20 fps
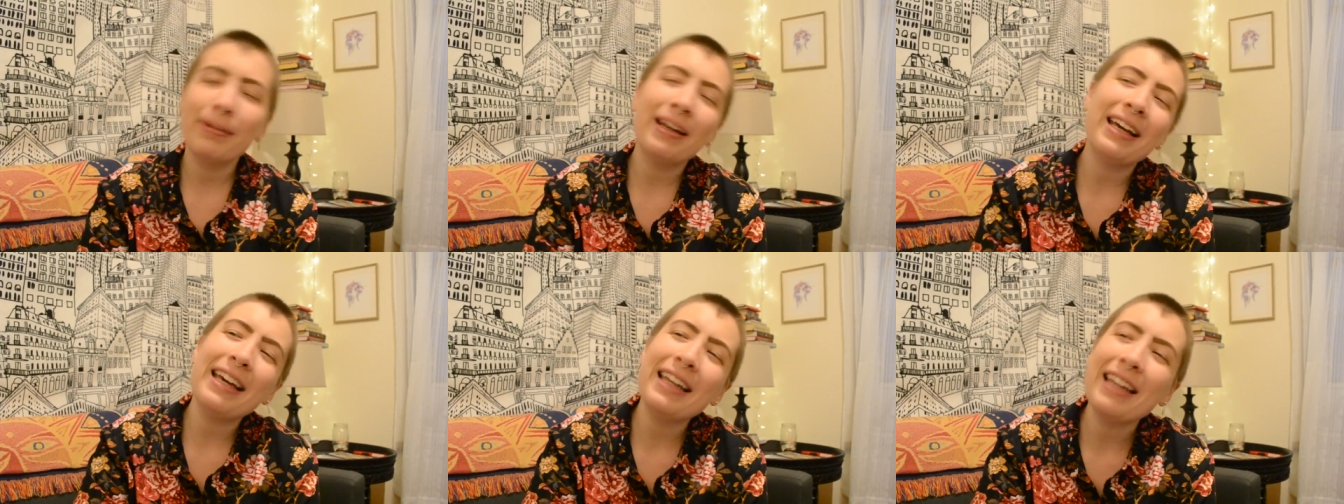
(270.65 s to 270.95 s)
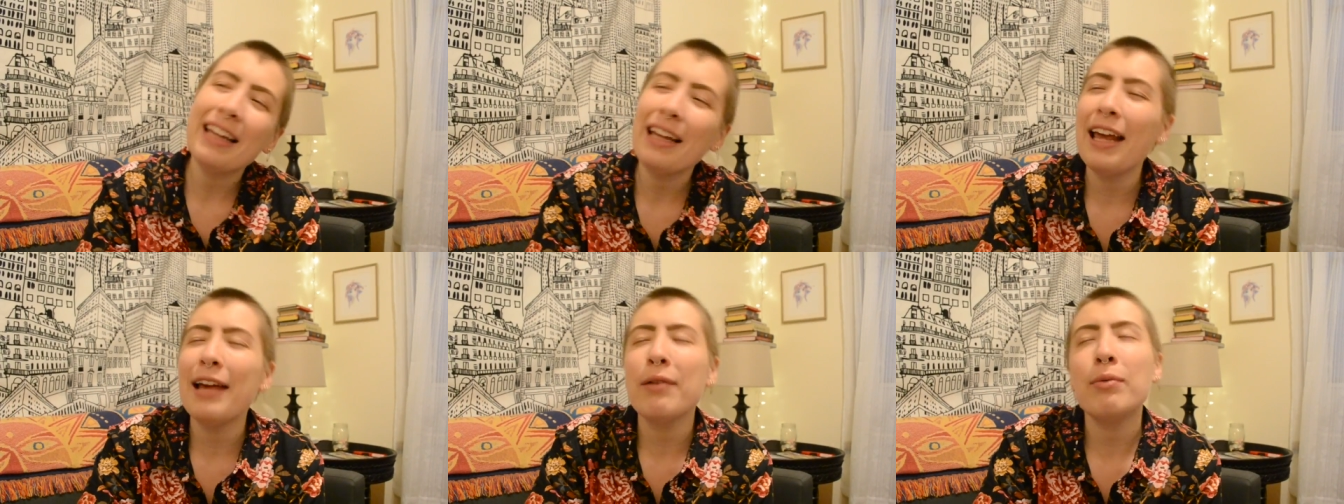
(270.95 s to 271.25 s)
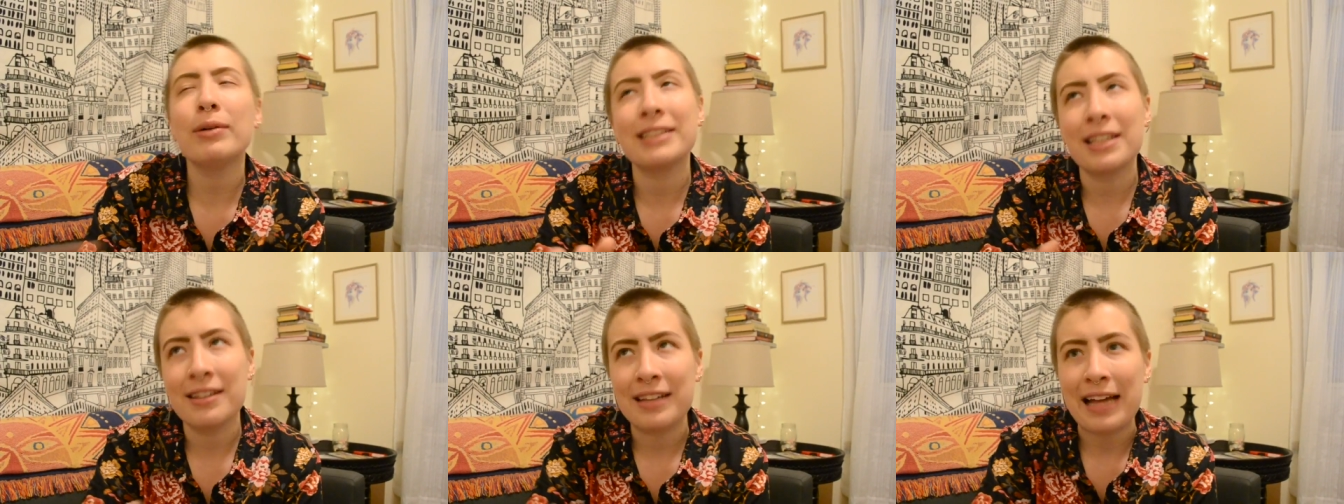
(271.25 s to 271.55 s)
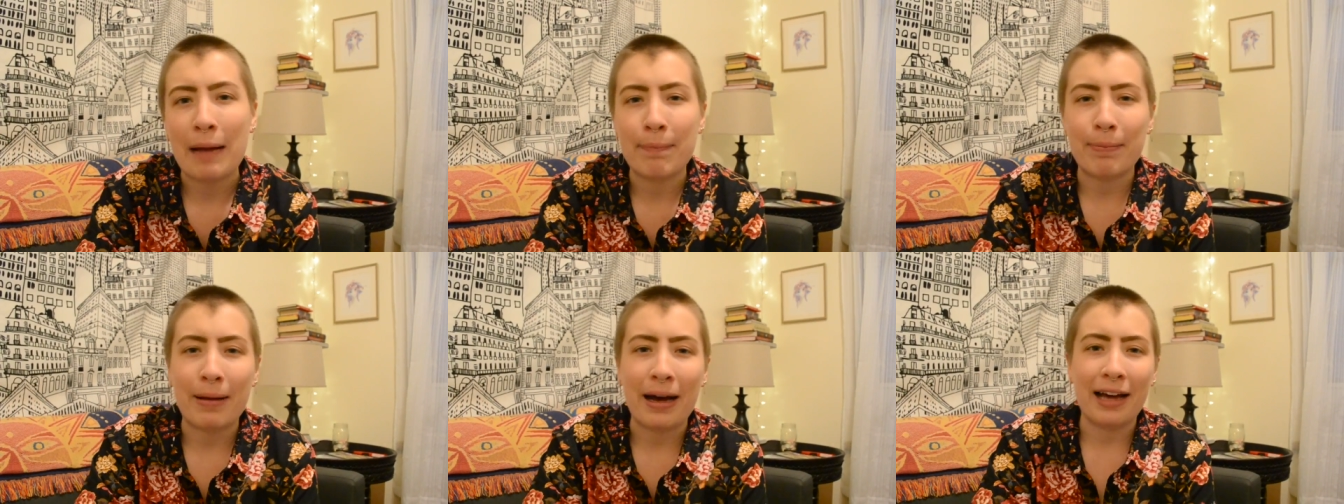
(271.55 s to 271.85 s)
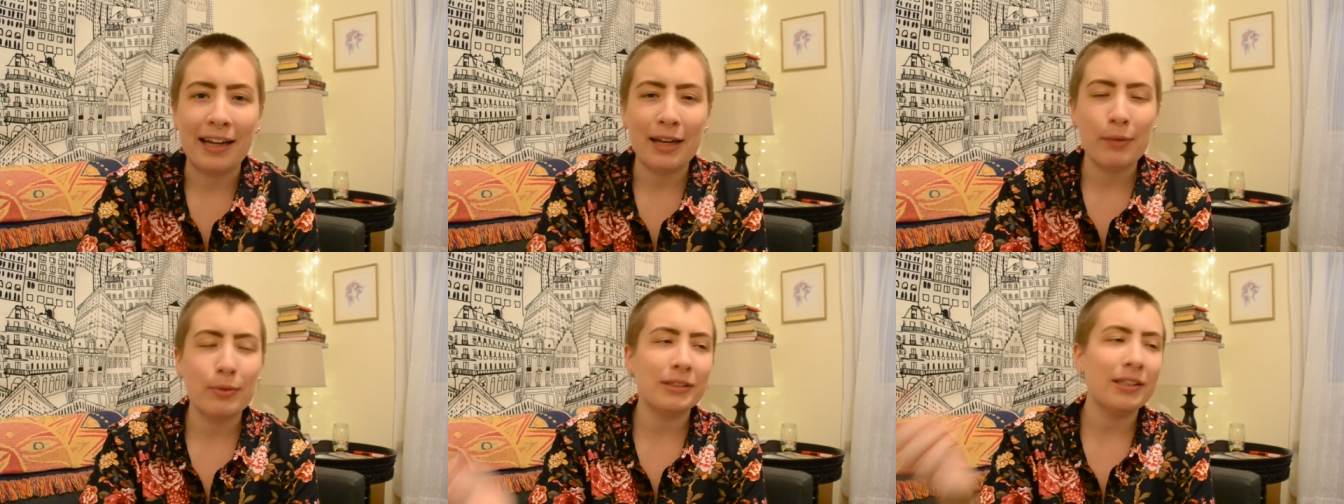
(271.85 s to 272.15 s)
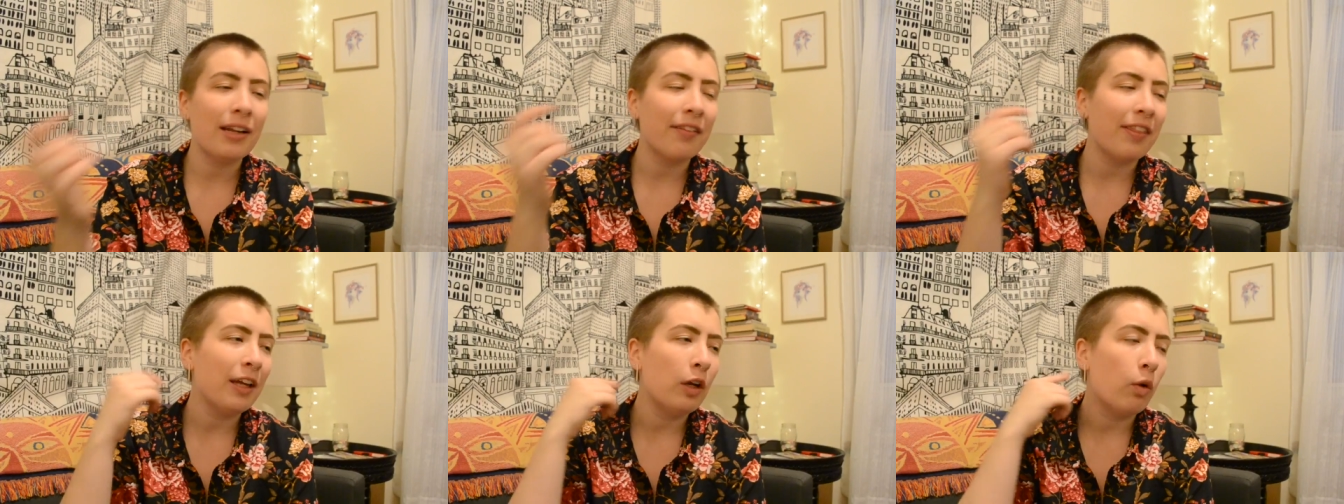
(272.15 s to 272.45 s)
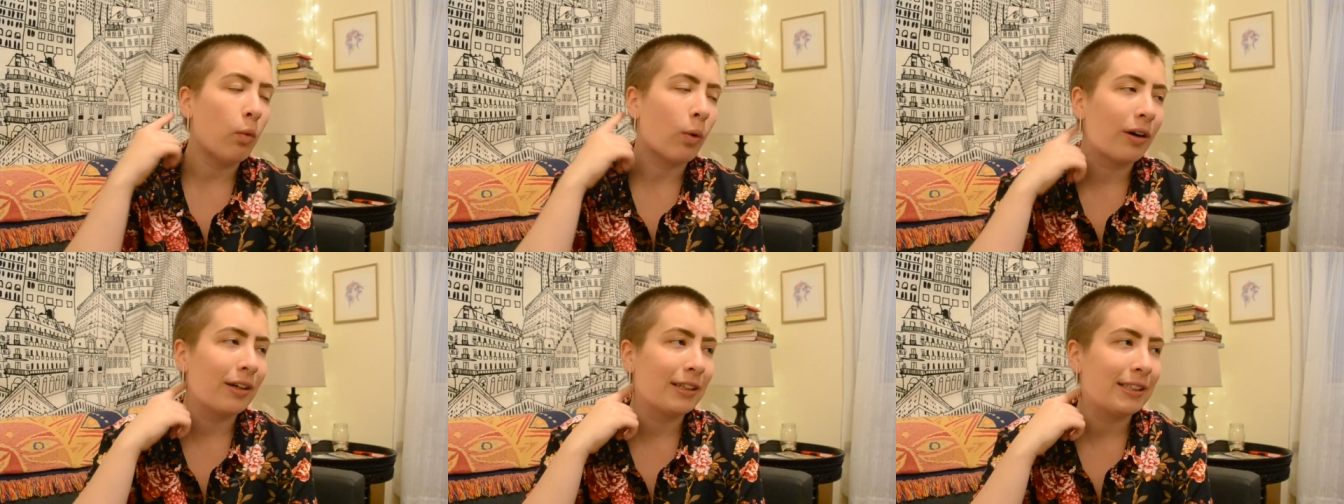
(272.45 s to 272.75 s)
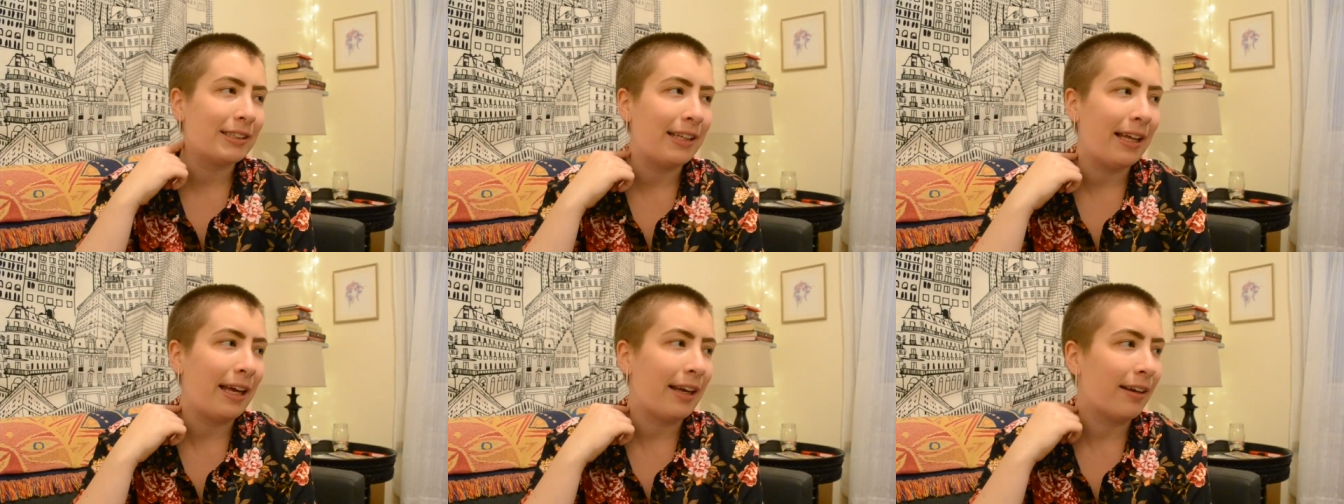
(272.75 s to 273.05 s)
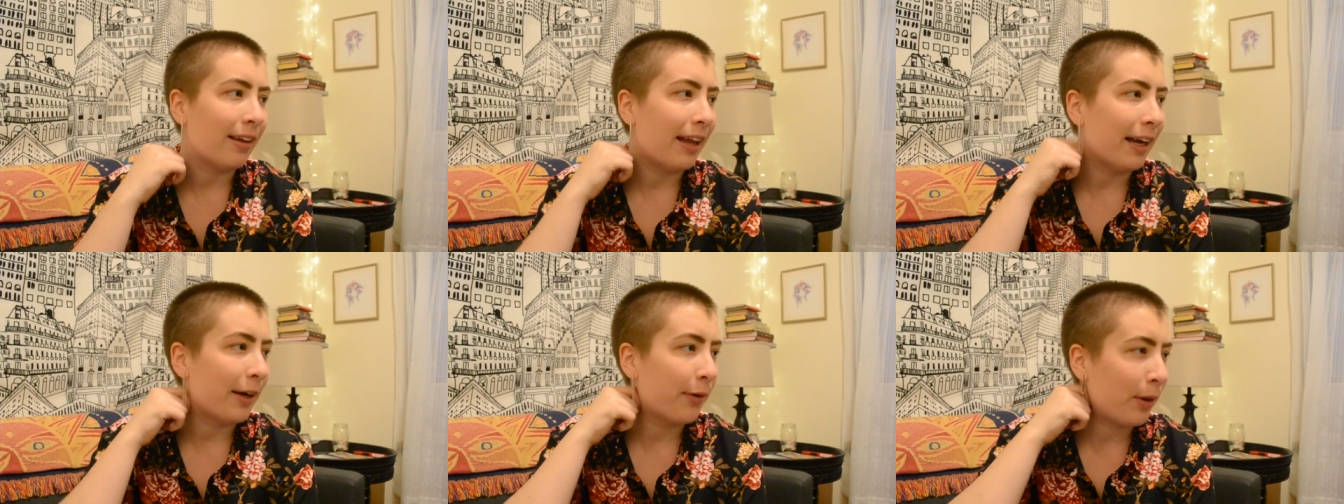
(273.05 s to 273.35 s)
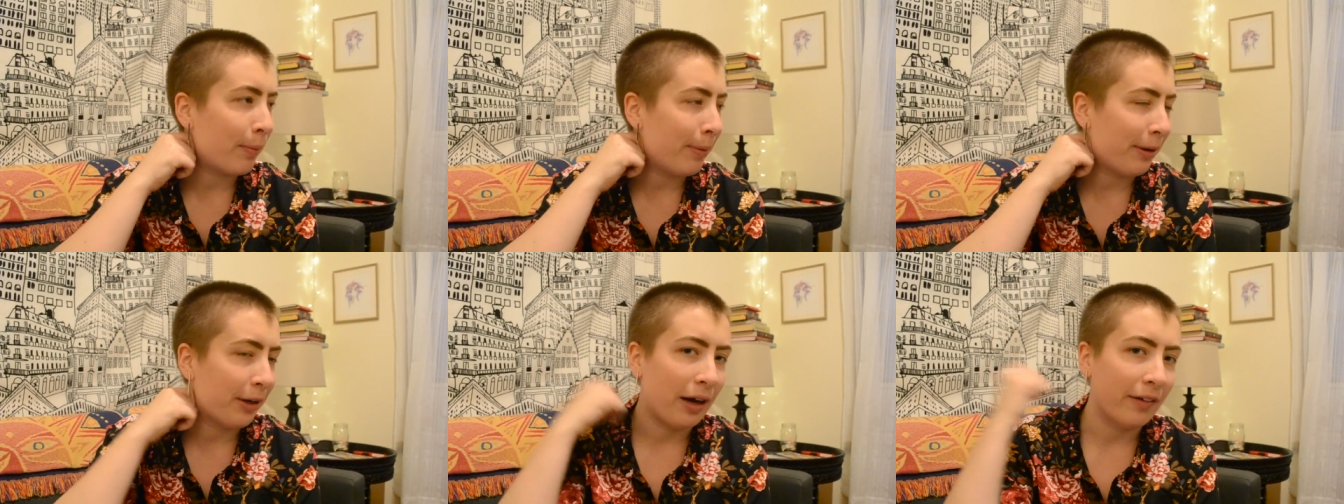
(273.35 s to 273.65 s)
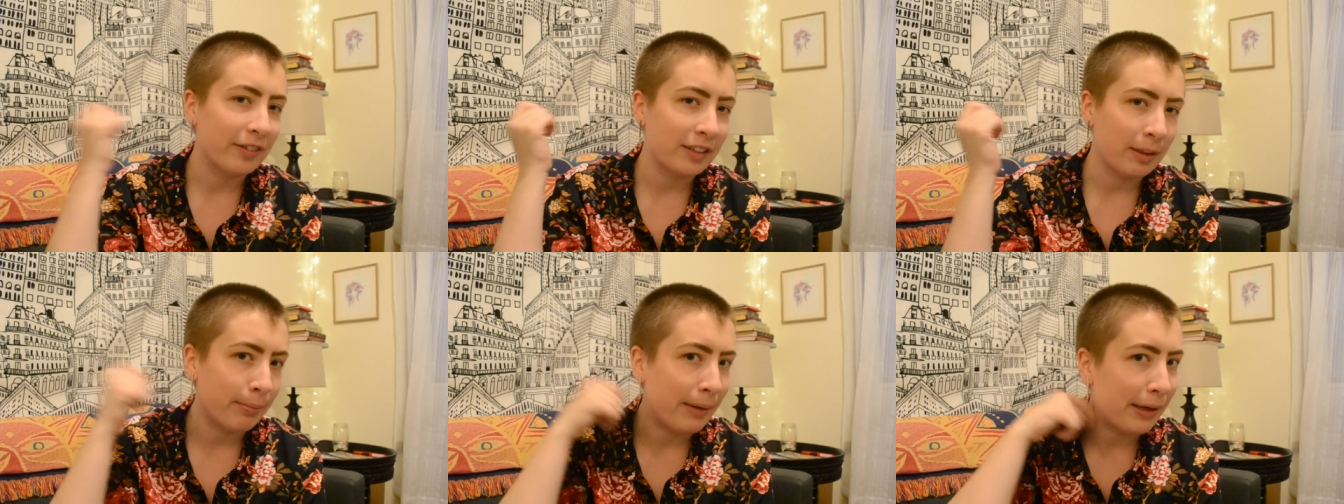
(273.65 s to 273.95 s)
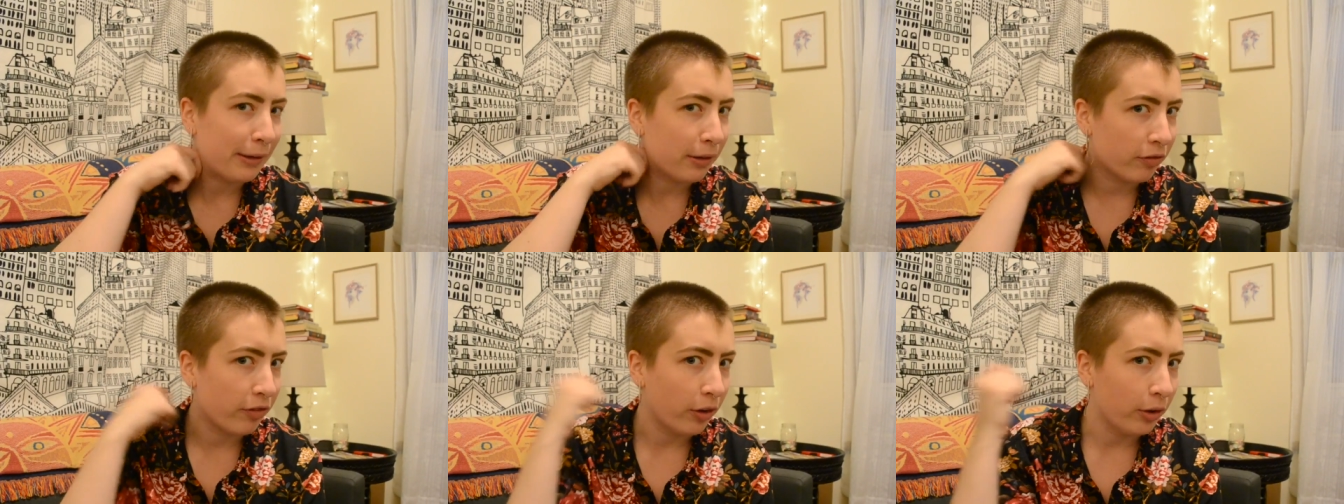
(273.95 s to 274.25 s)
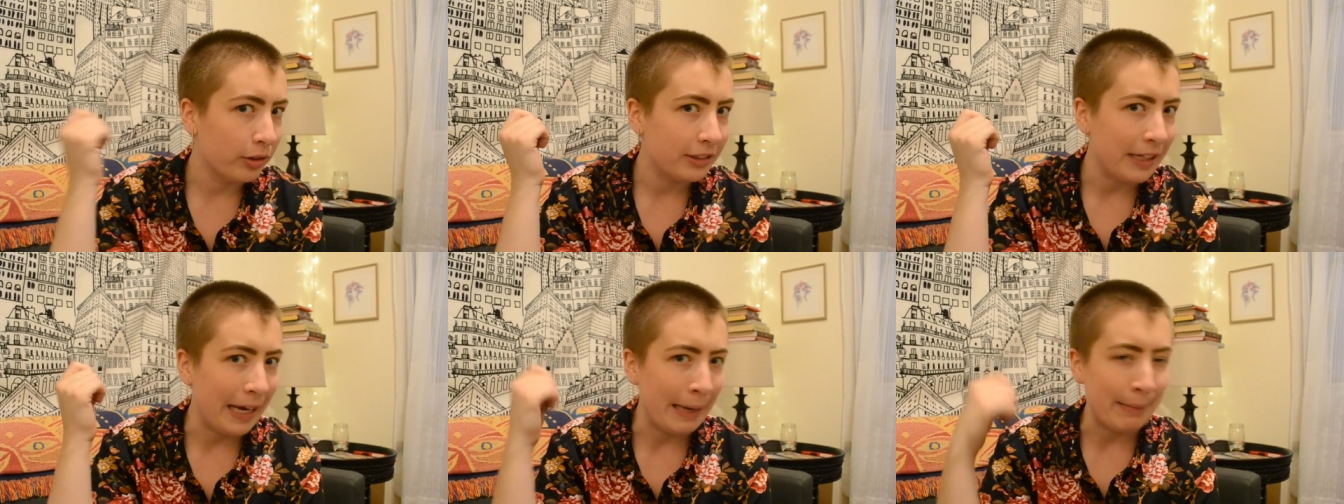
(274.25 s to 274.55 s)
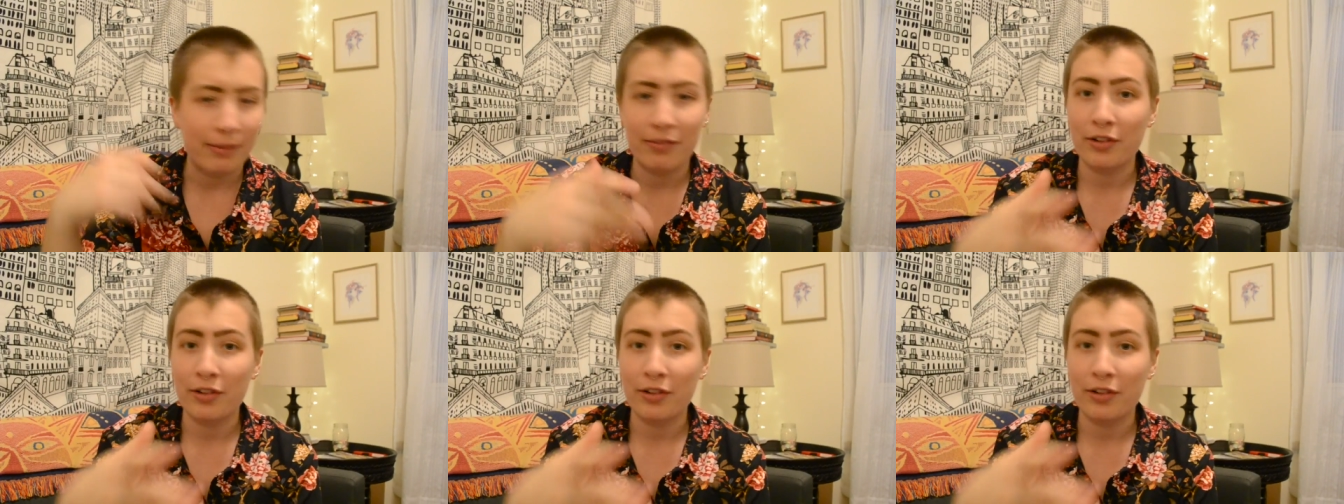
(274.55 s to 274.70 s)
It wasn't that bad. It was nothing worse than like ripping off some microphone tape.